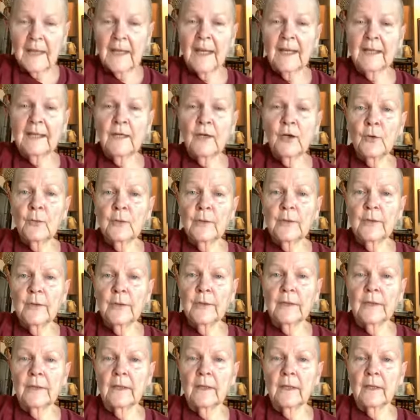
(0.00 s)
I know
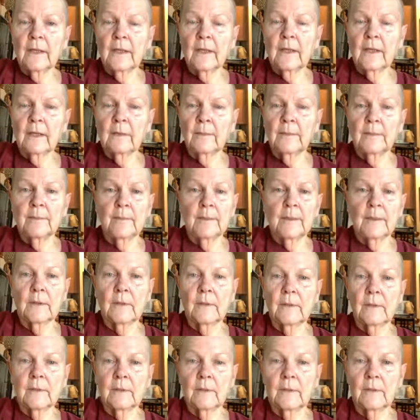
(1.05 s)
during
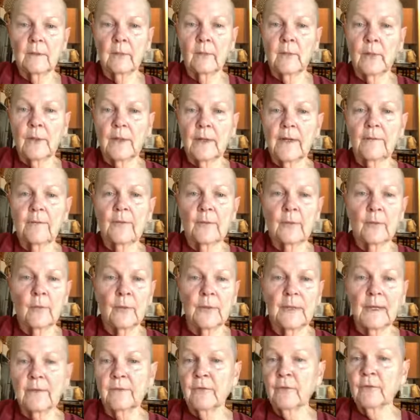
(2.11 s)

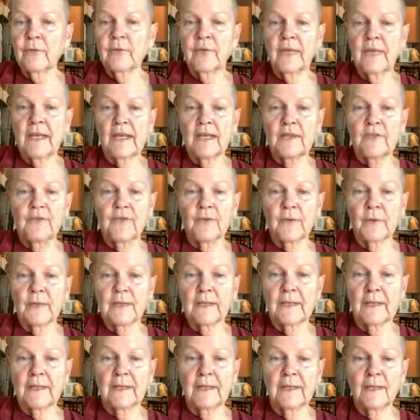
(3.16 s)
whatever stage you're
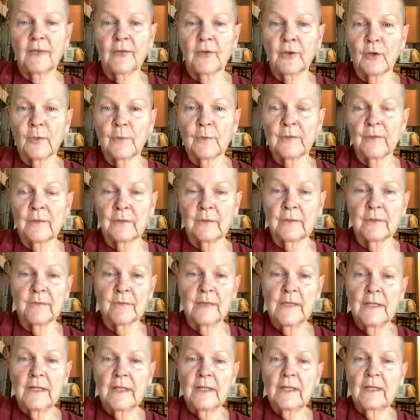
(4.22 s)
in terms of
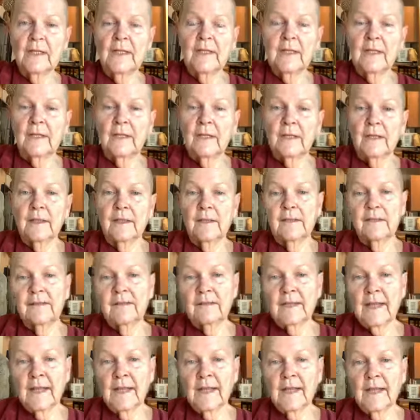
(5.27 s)

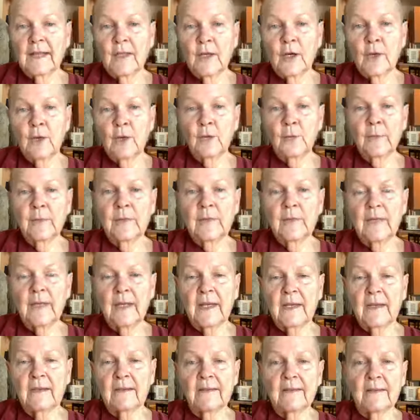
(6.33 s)
staying at home,
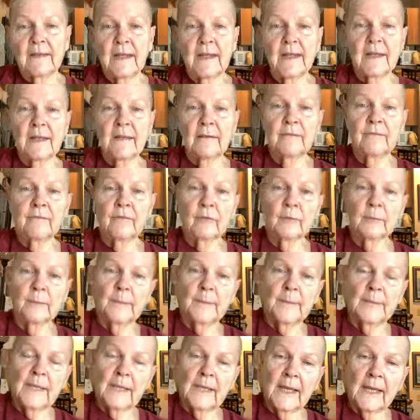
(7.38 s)
staying safe, or
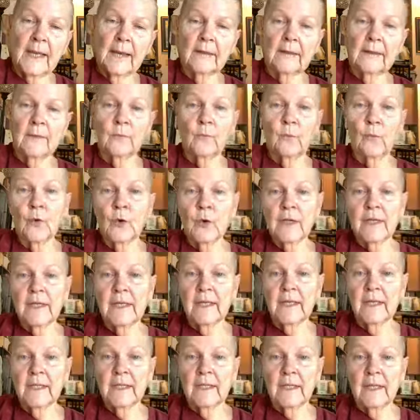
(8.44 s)
being out and
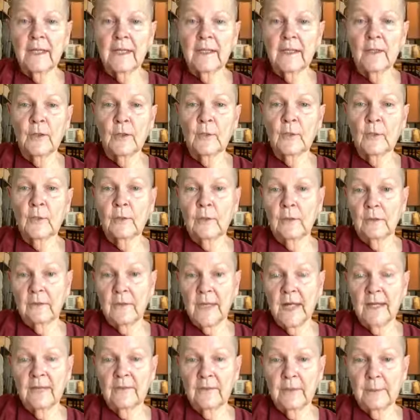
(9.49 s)
working, and I know
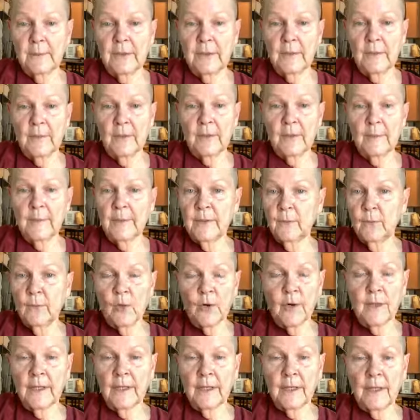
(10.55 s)
lots of people have been
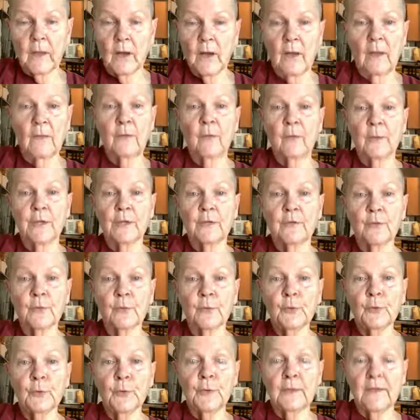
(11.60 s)
working all the way
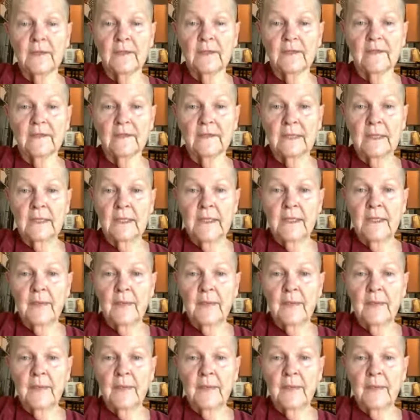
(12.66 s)
through this